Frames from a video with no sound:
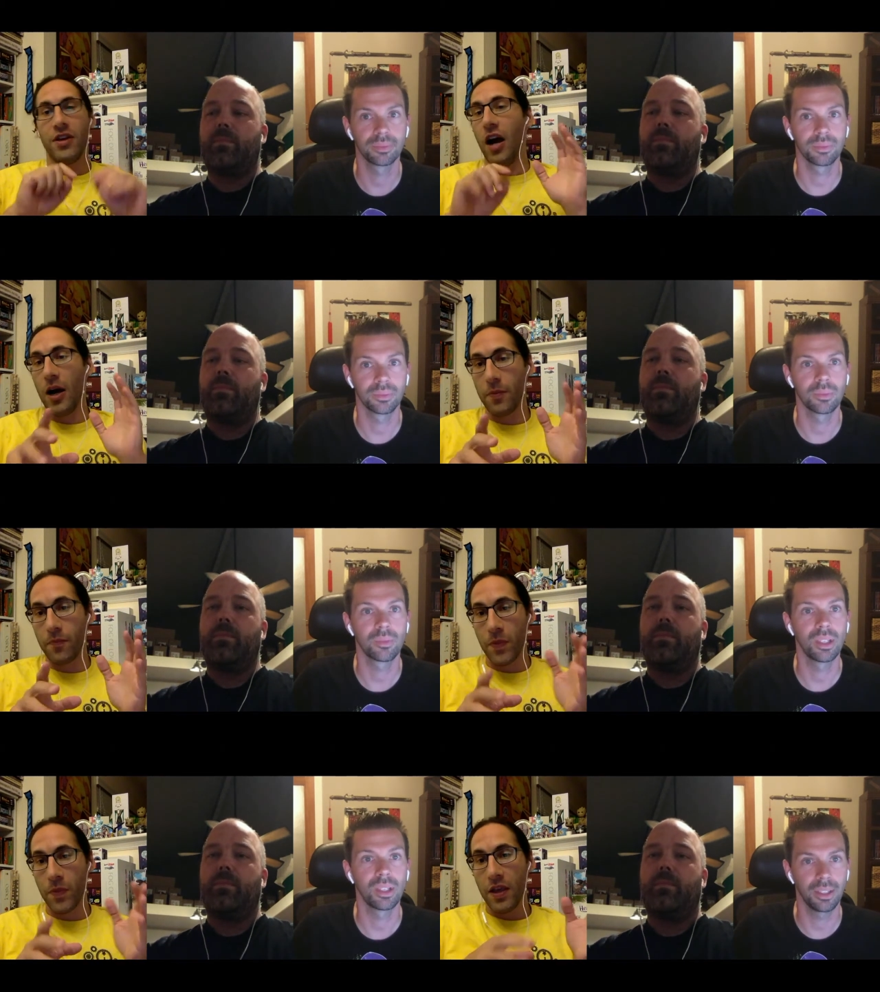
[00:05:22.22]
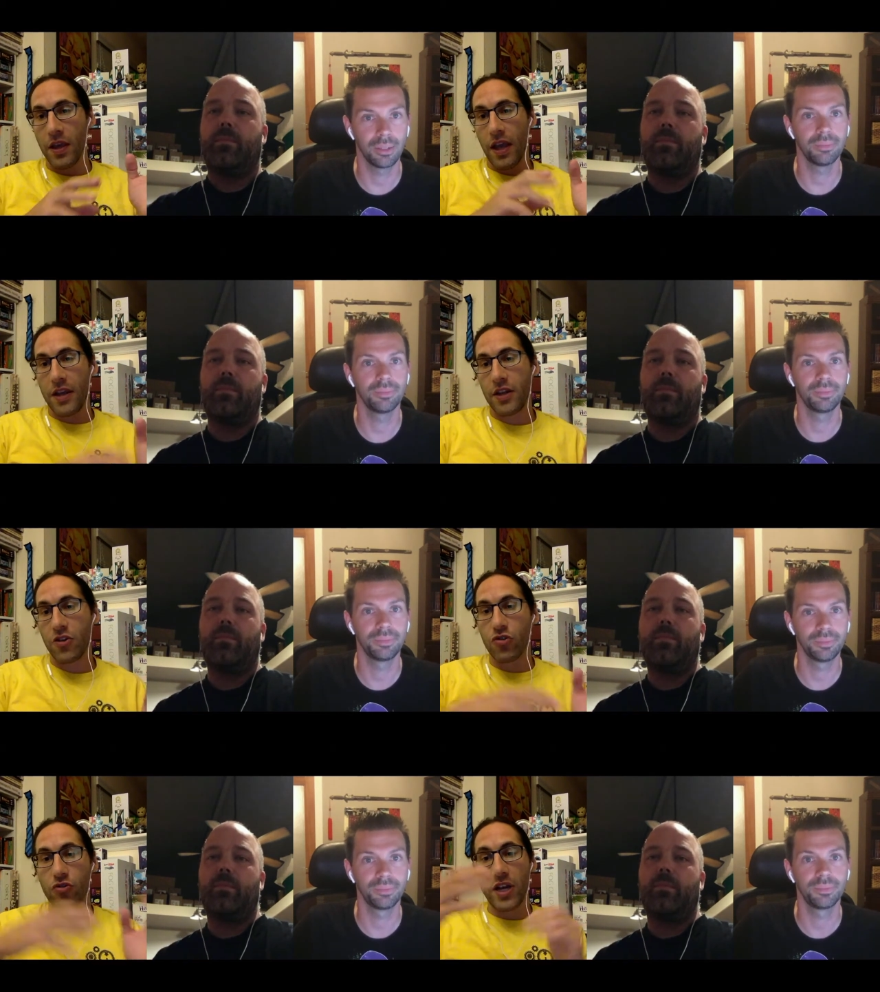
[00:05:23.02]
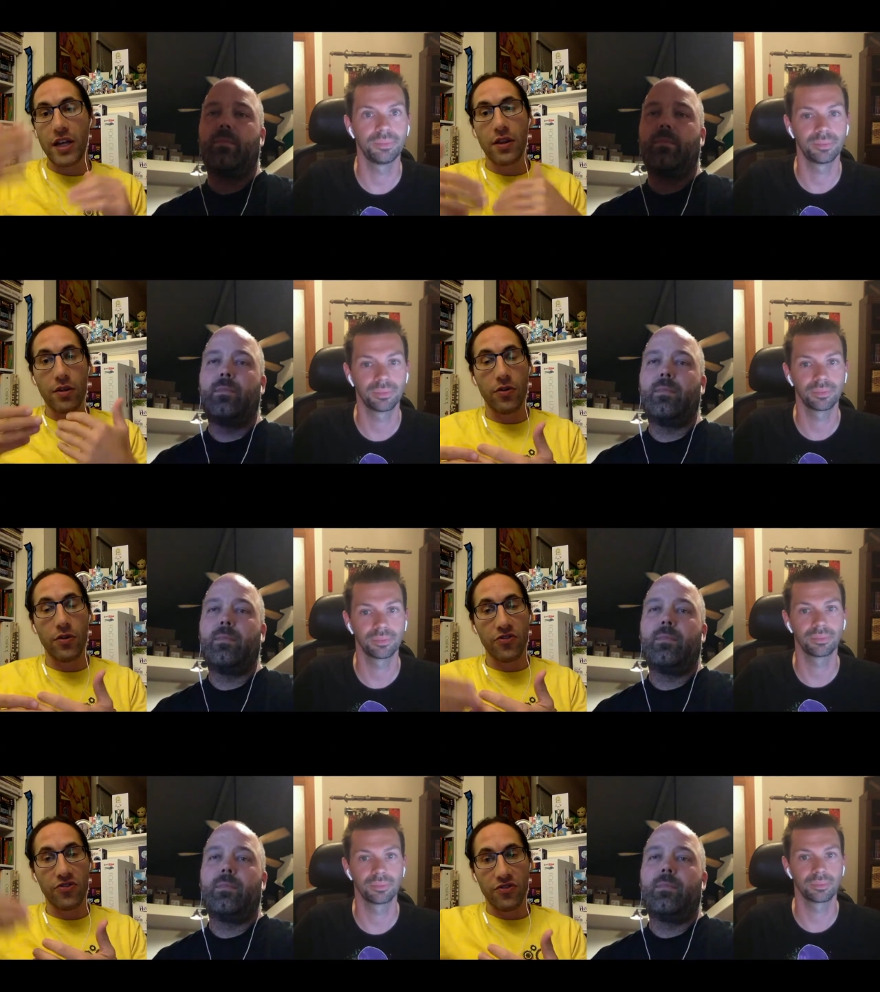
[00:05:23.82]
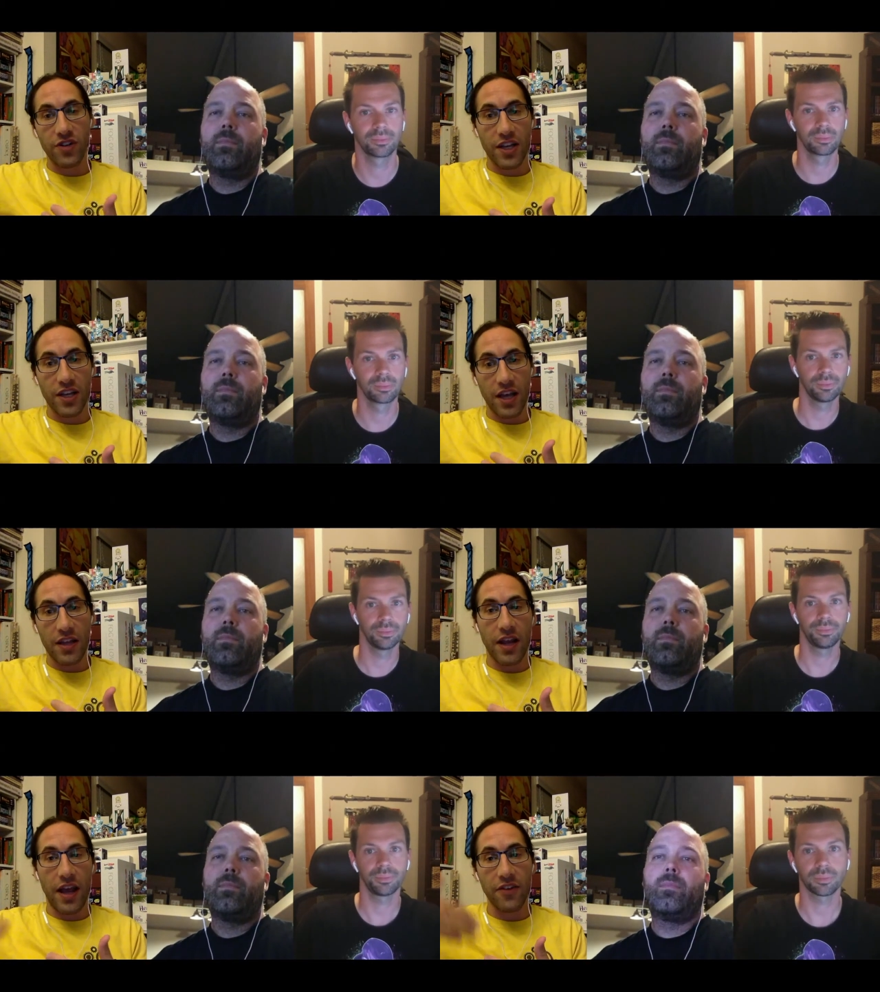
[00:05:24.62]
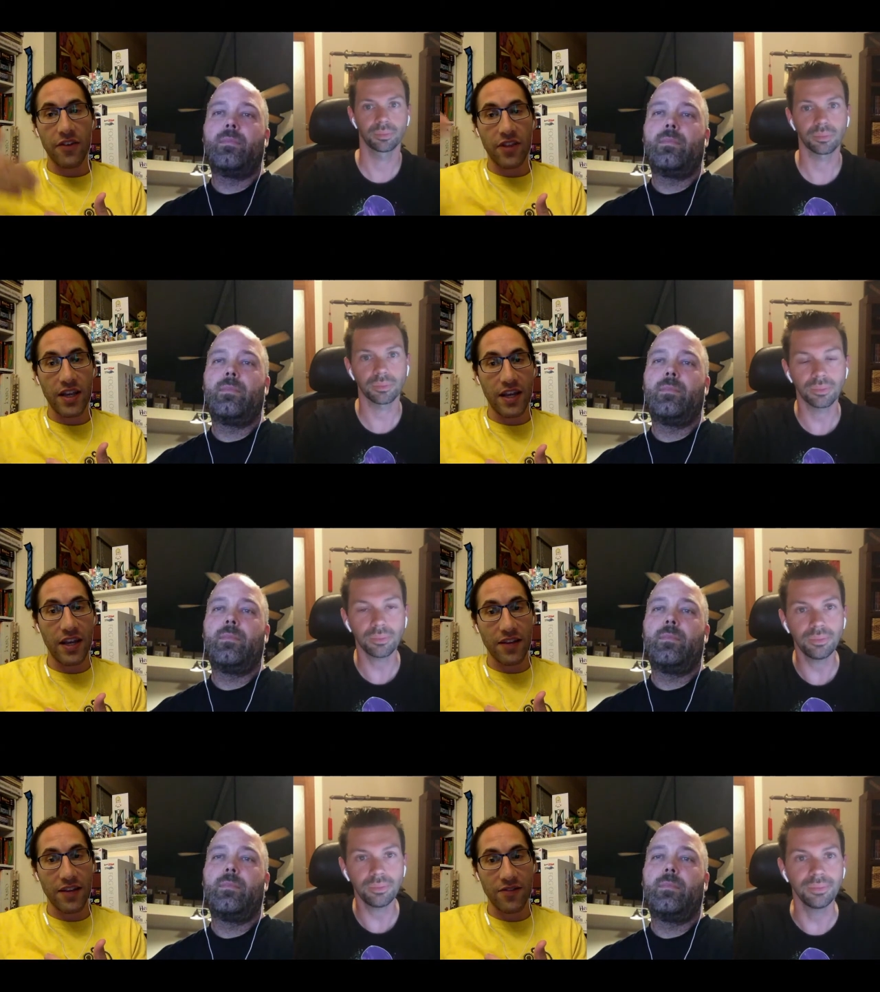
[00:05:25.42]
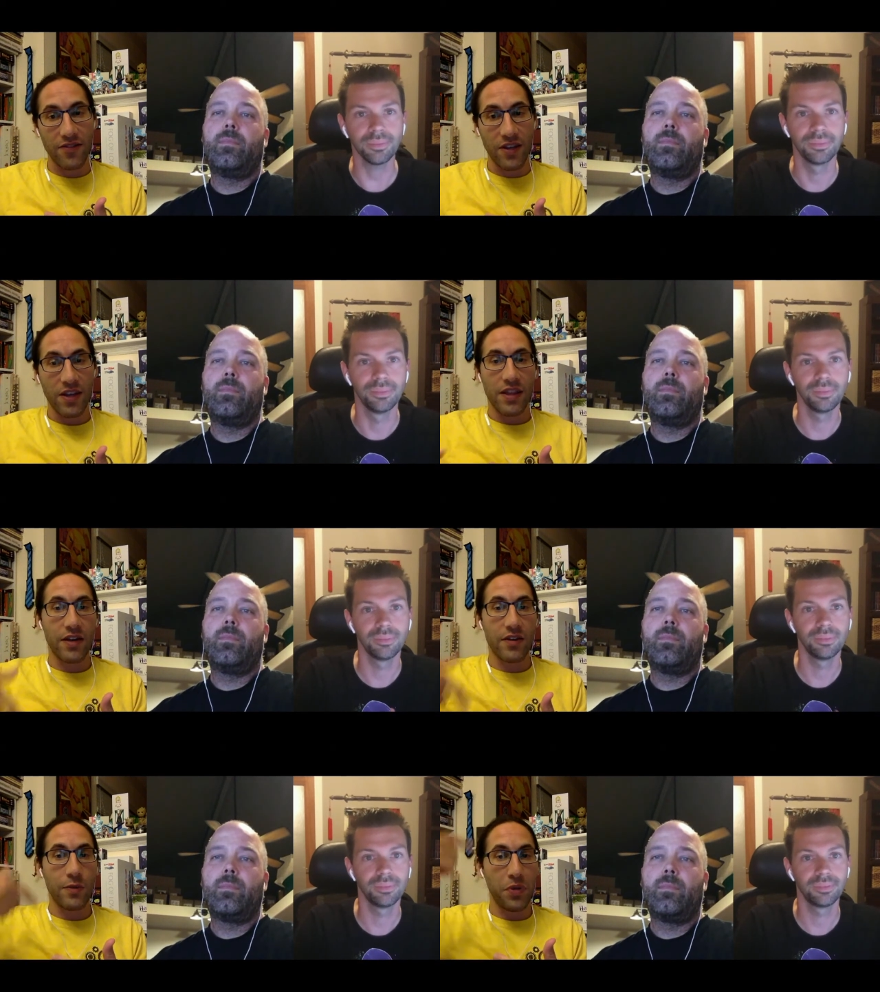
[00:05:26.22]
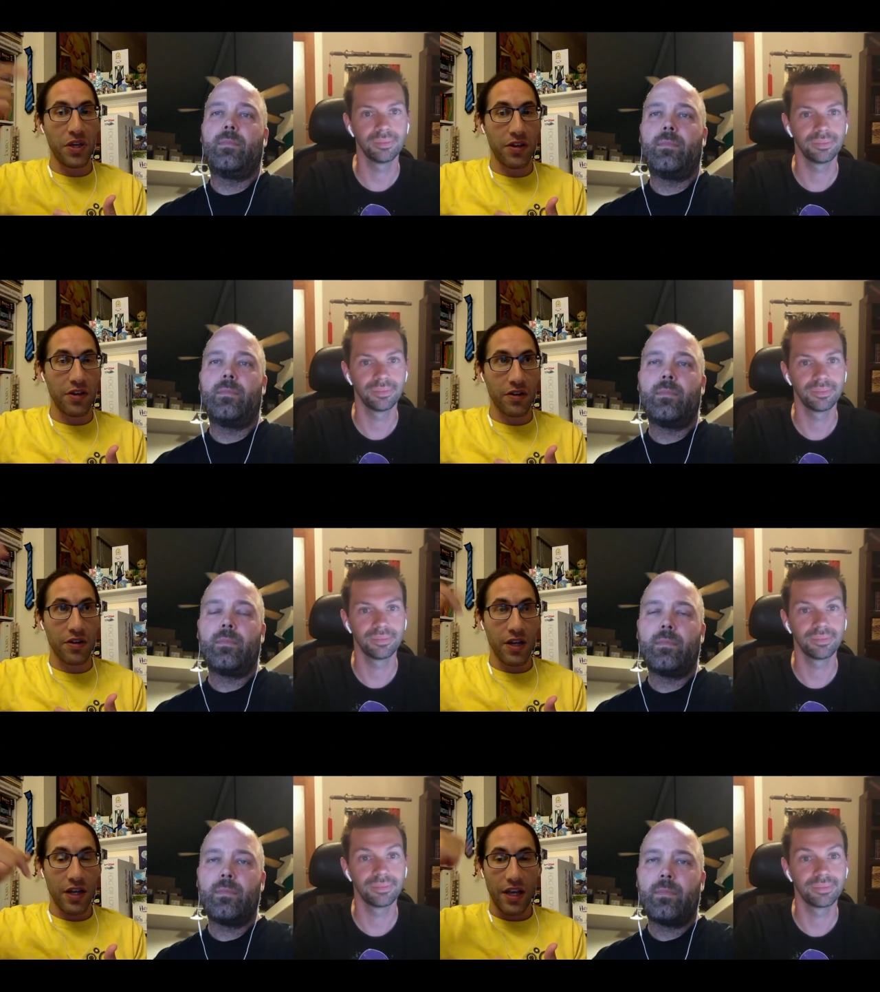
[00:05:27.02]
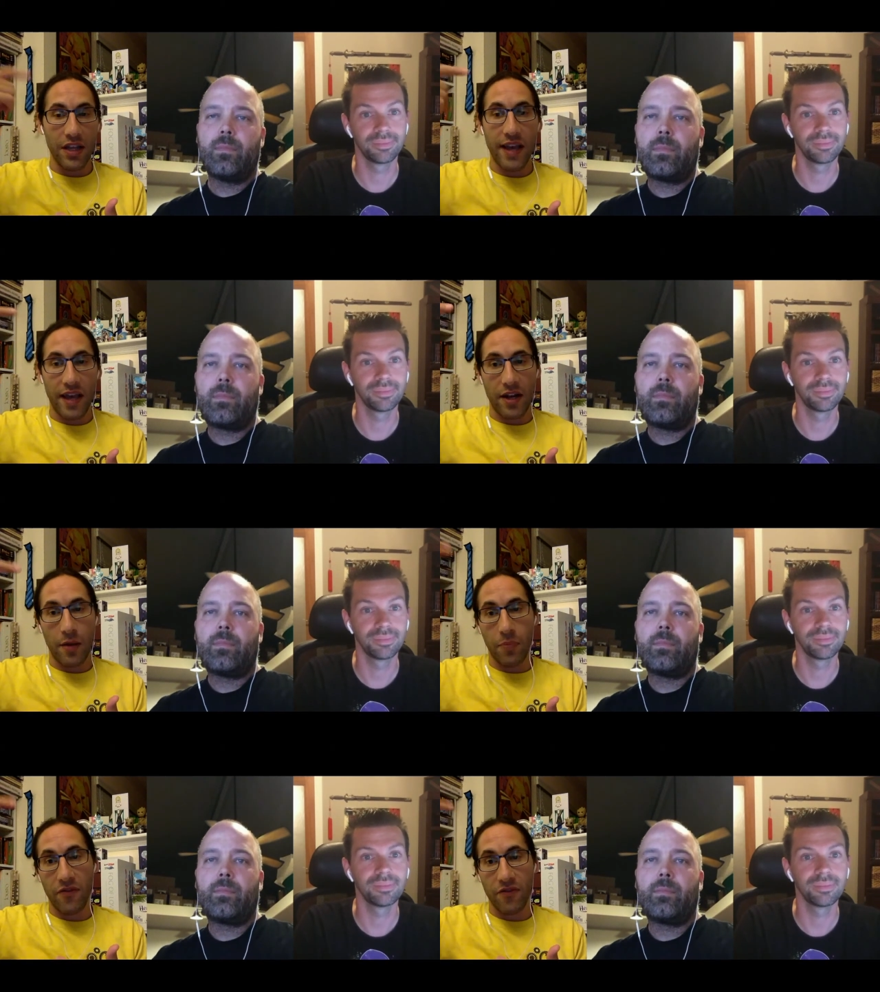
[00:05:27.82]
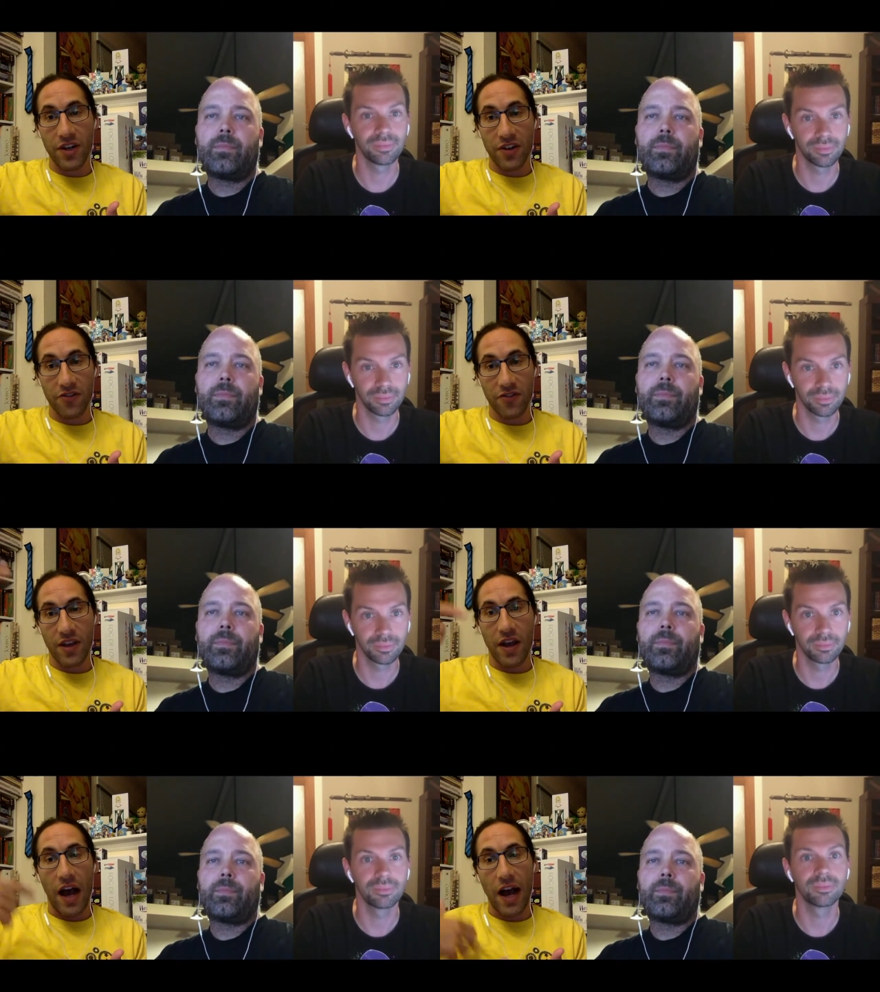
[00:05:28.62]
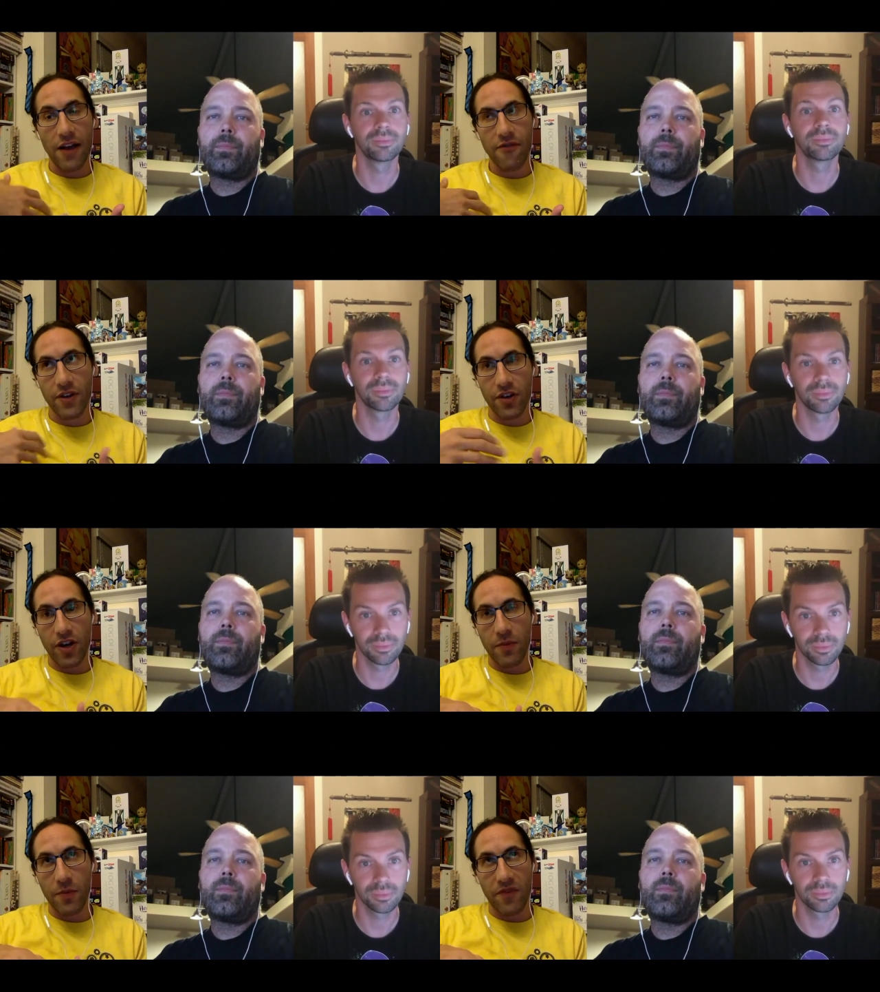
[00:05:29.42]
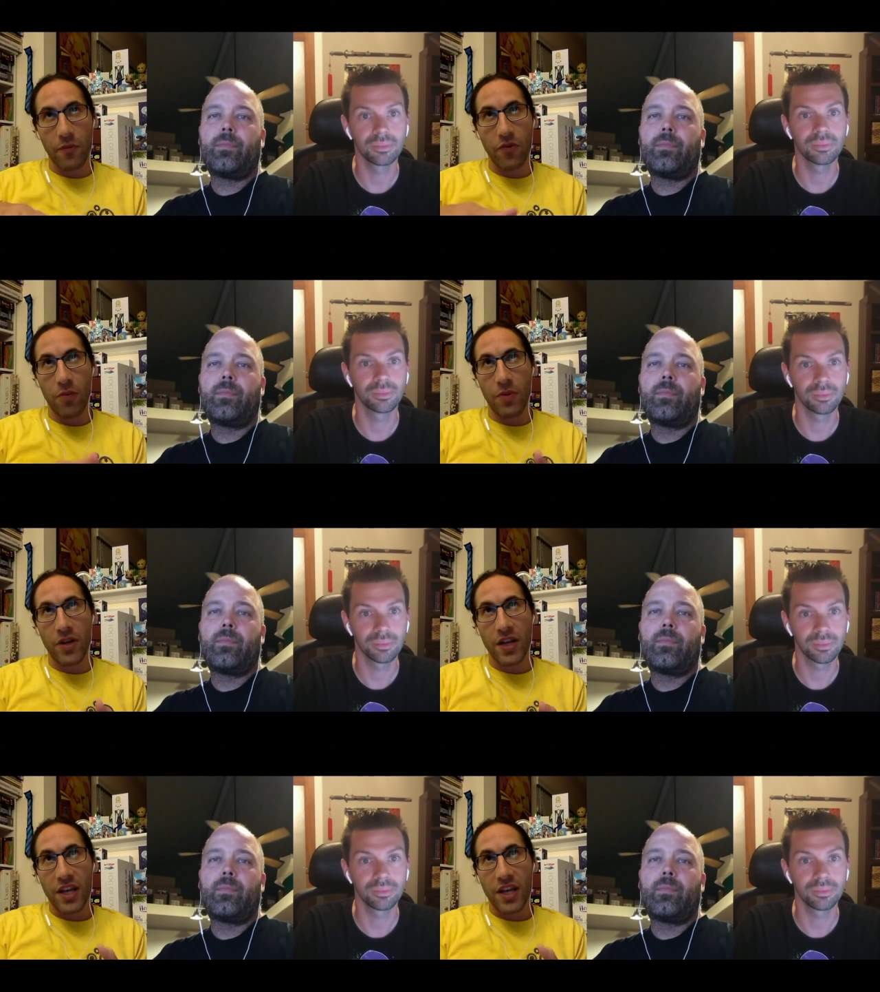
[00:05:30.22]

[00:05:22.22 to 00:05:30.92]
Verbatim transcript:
Speaker 1: um, yep. and then create those to link, and then as they get hits, they'll appear in that above list. I correct me if I'm wrong, but